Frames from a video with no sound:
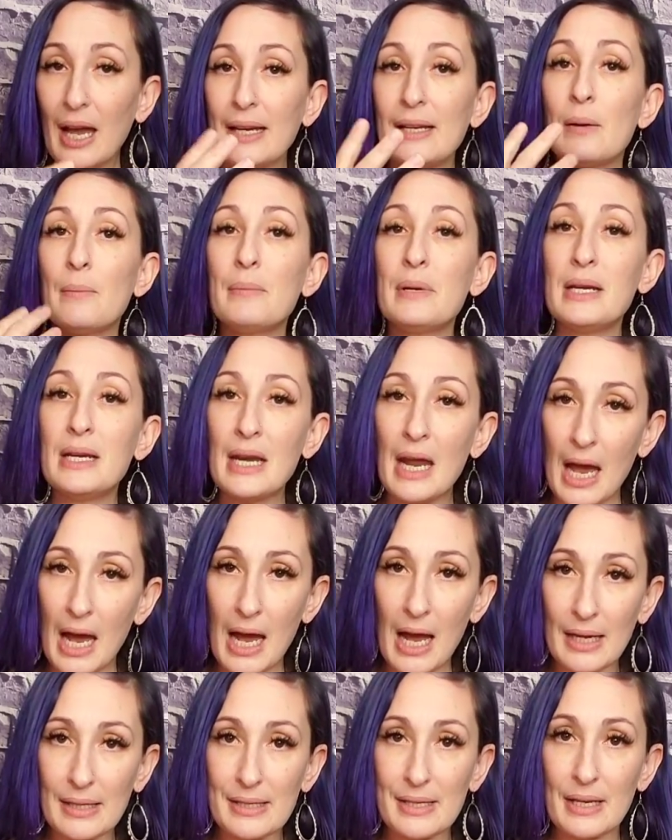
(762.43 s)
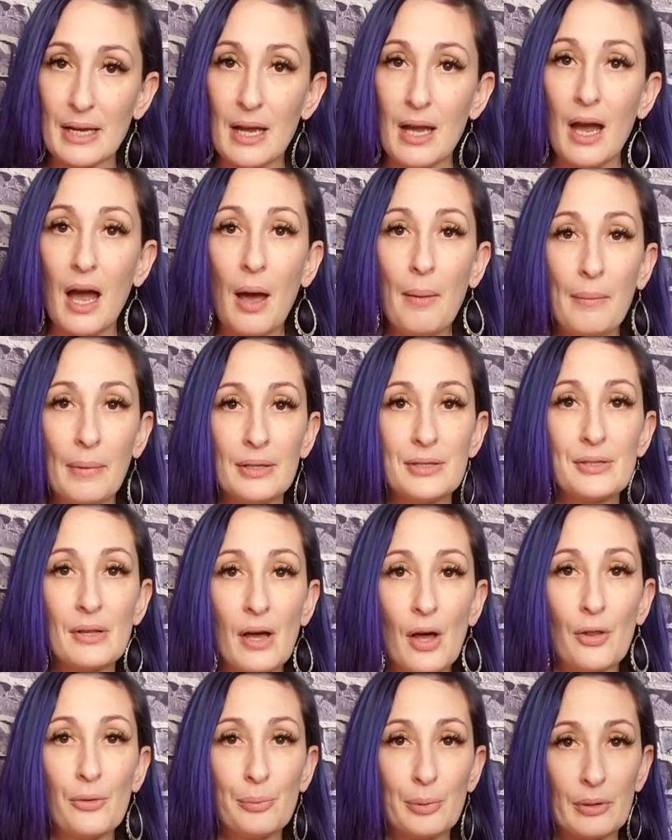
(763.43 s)
I am not a mental
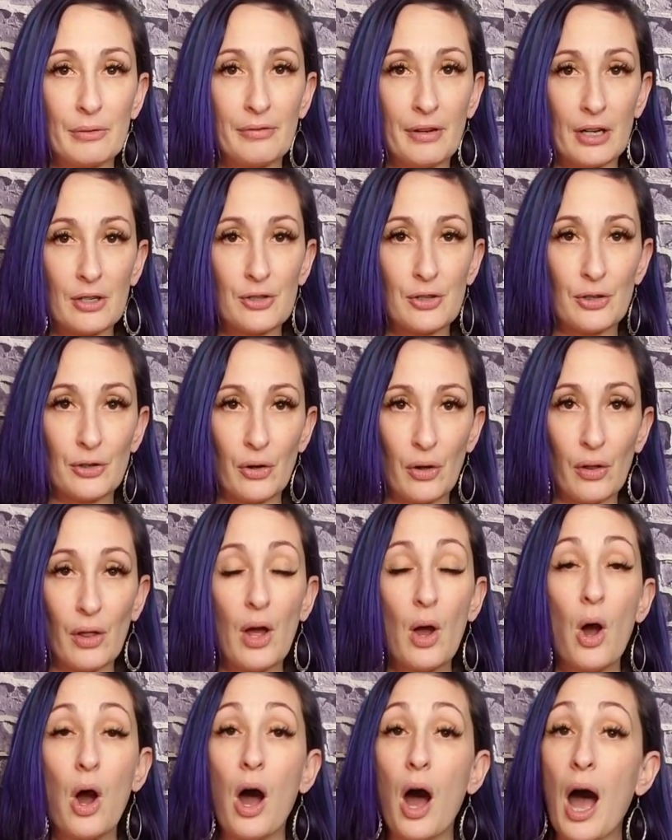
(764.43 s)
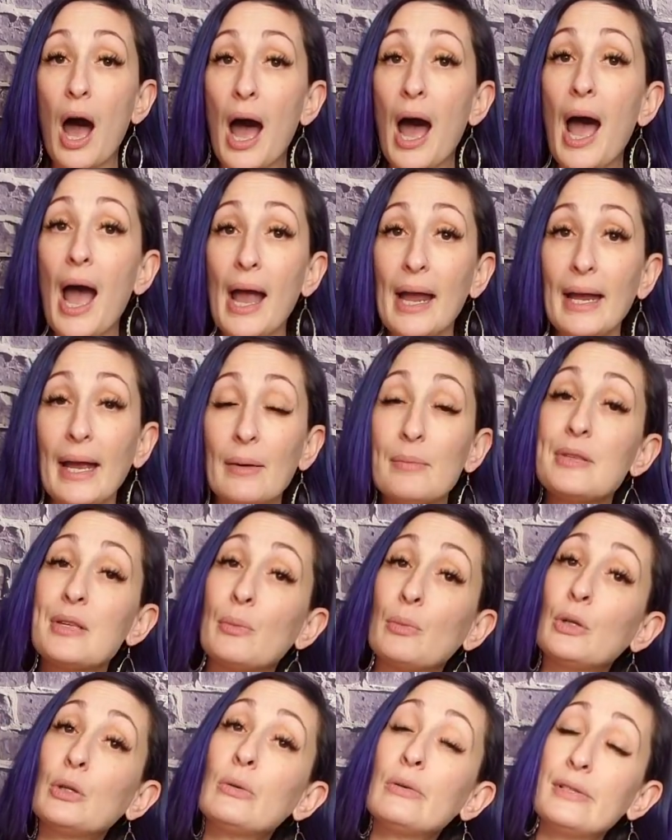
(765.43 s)
health professional. I am
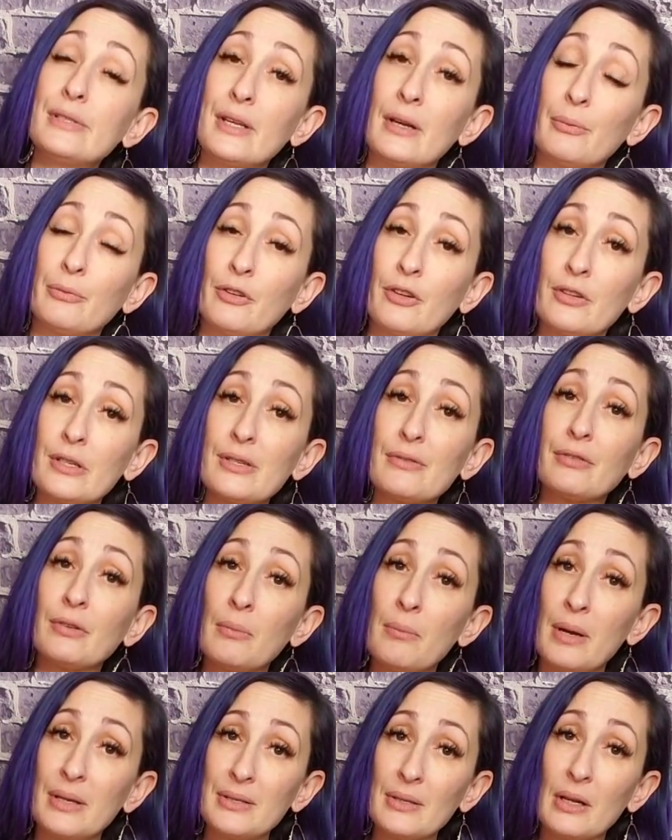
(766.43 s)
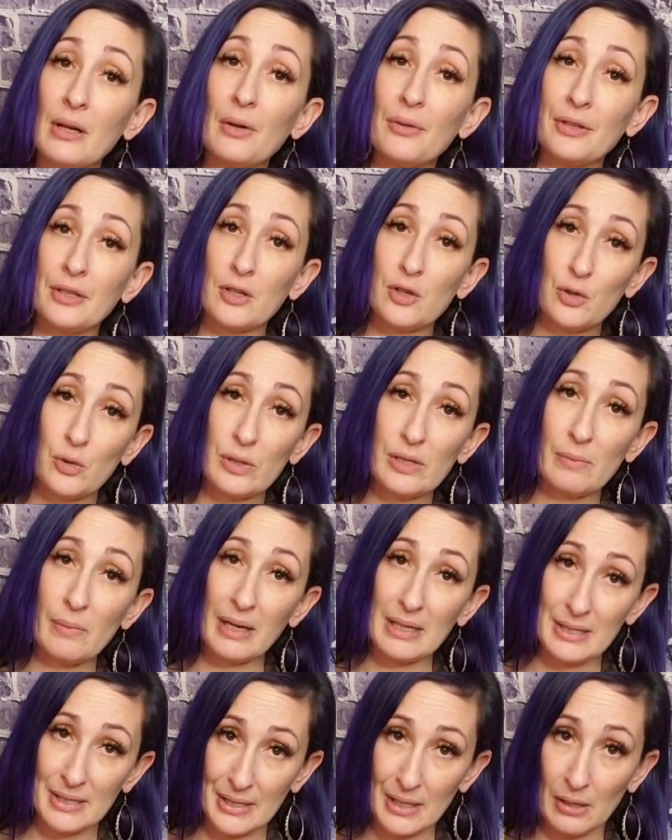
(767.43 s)
someone who suffers from mental health issues
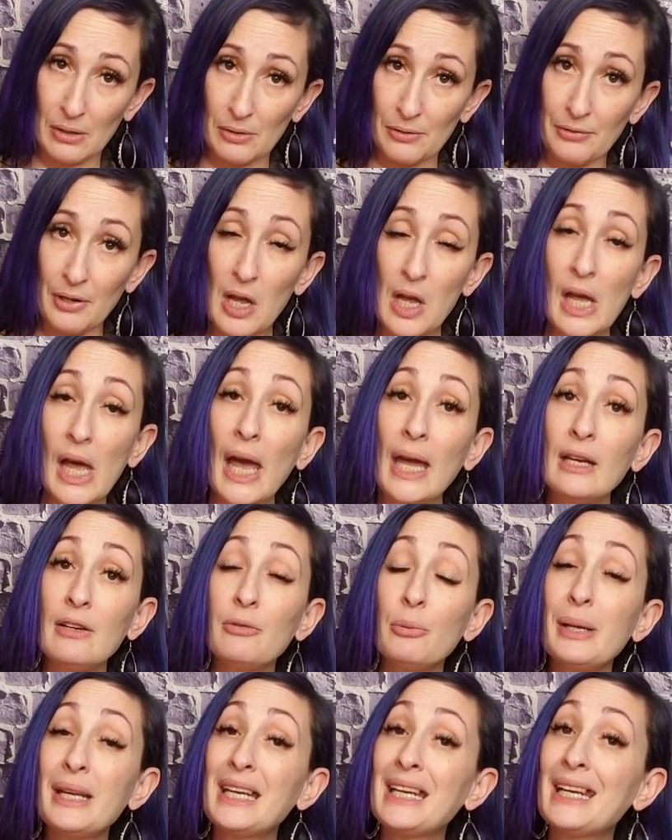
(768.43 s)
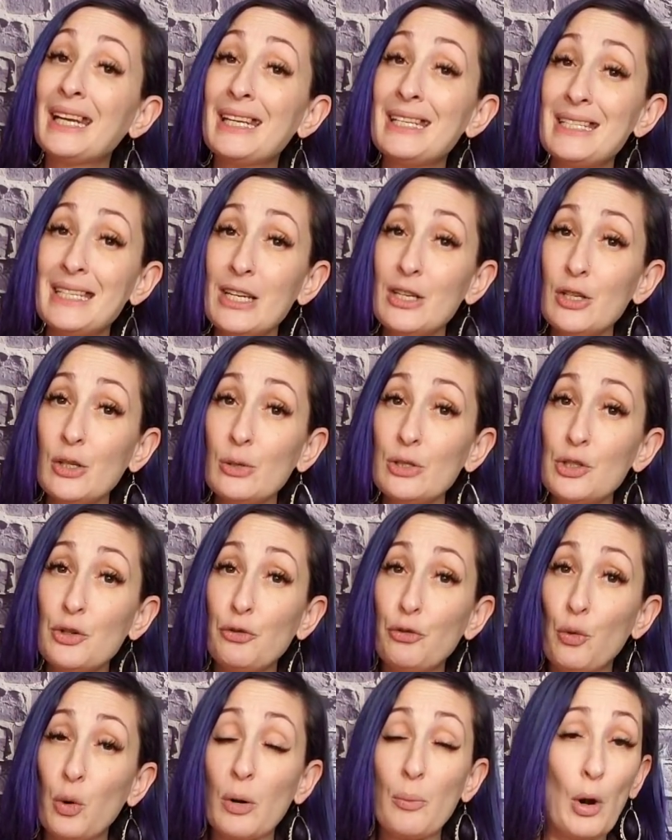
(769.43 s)
myself. And if we can continue to
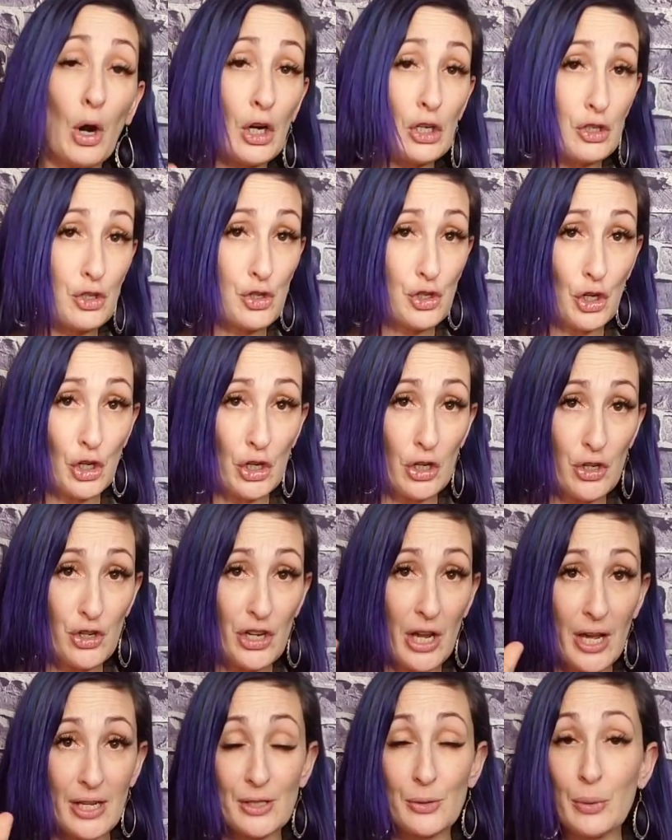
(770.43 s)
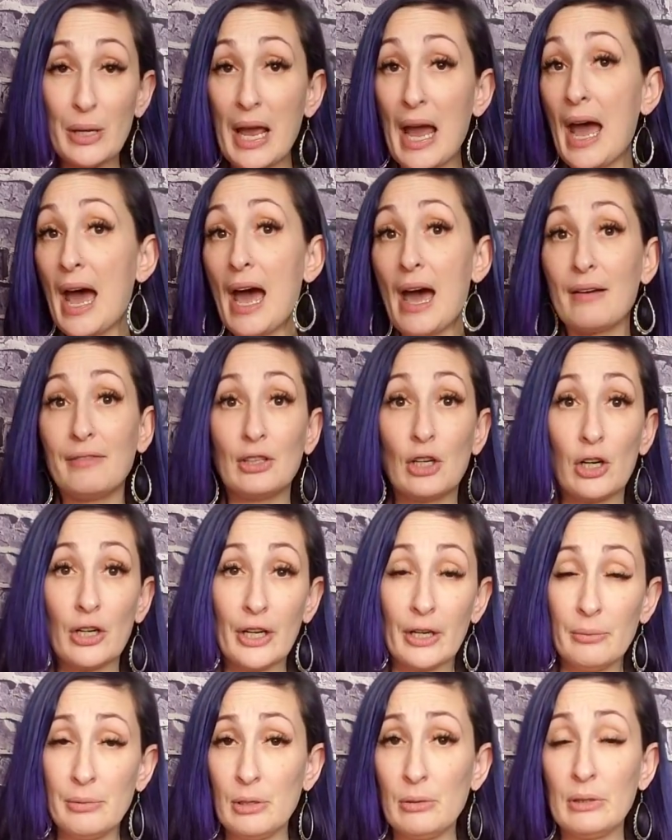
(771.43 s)
form our church as we have in our
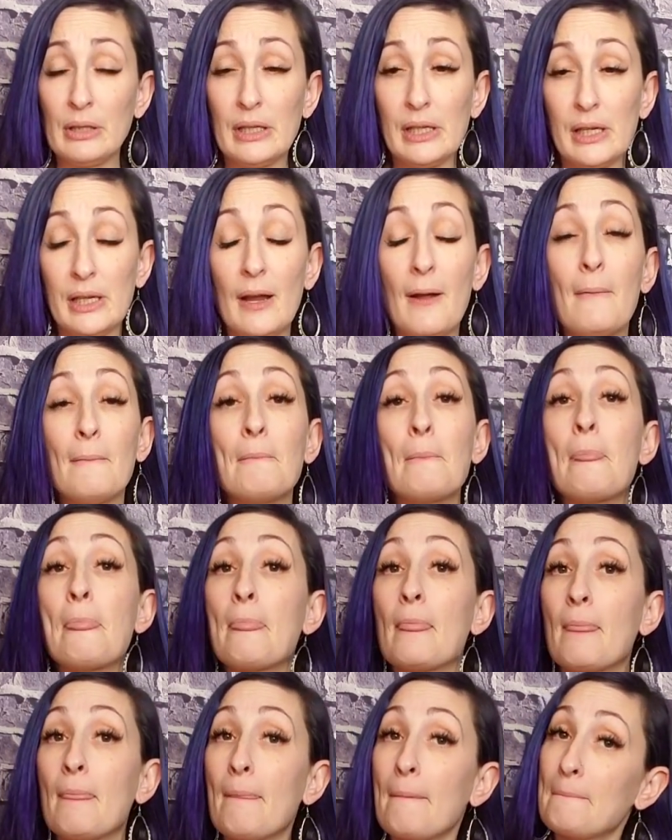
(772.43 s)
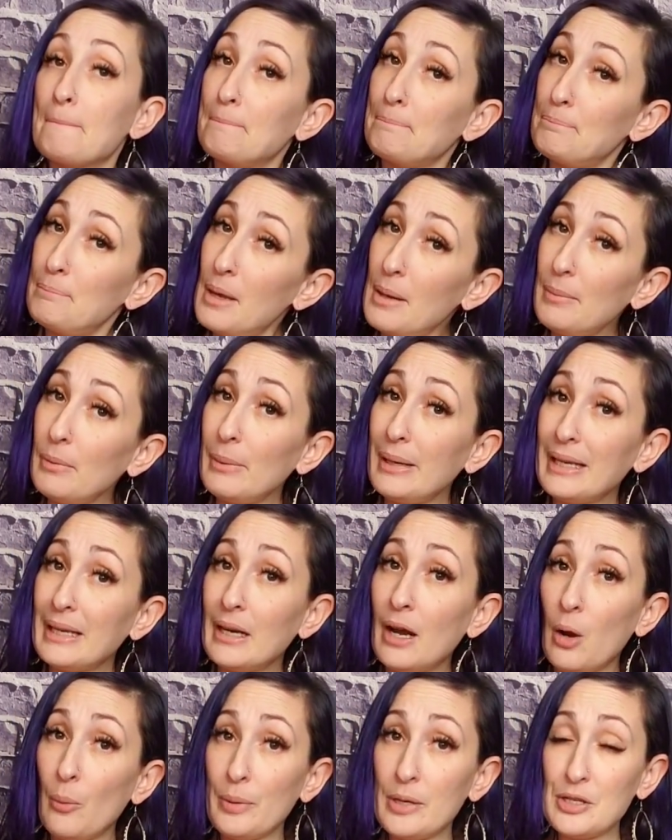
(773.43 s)
community, maybe we
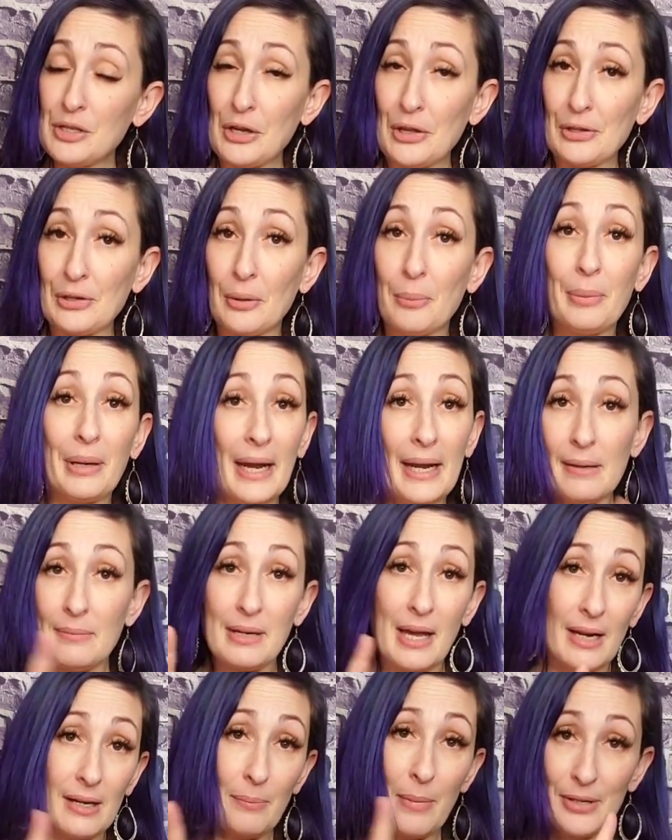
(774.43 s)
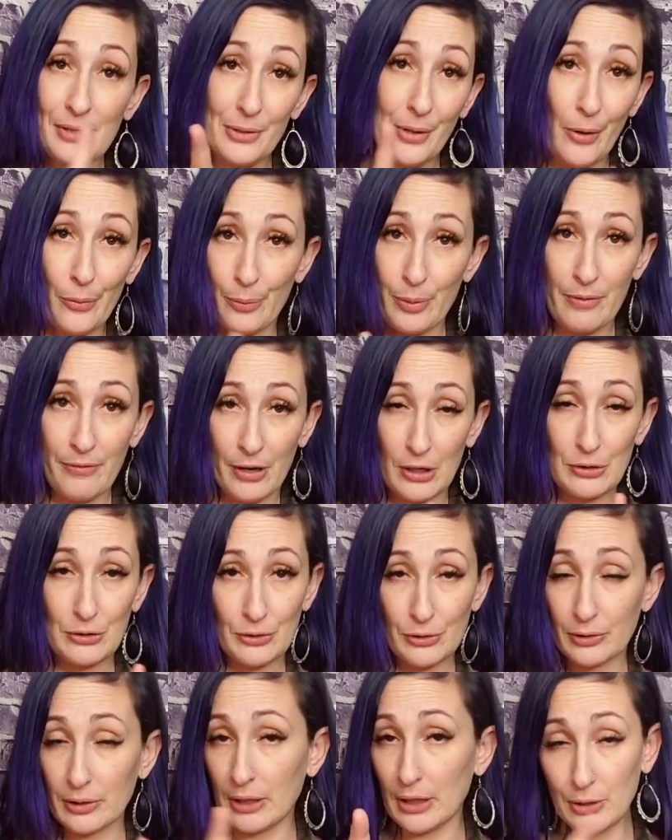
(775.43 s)
can help each other. But I am not a mental health
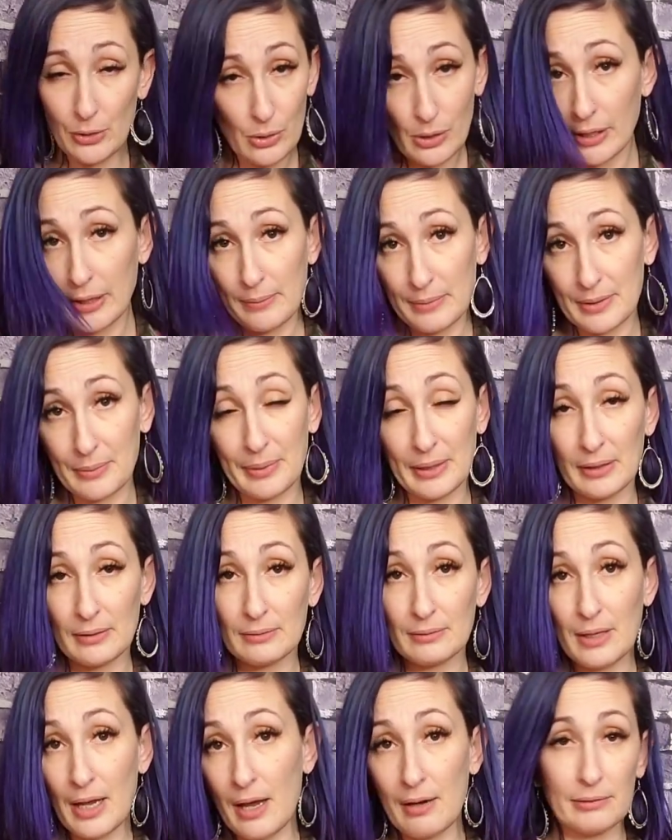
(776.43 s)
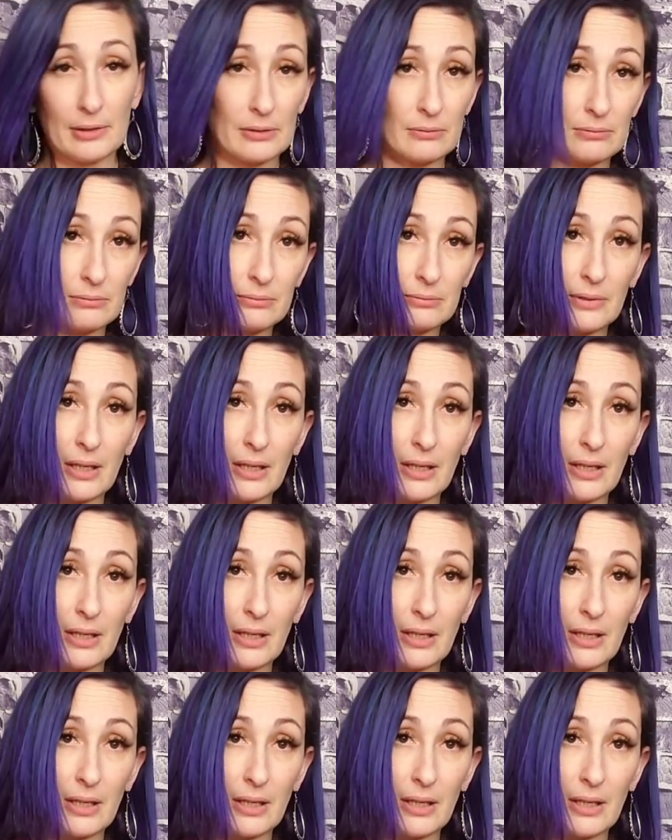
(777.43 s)
professional, and I don't claim to be, ever.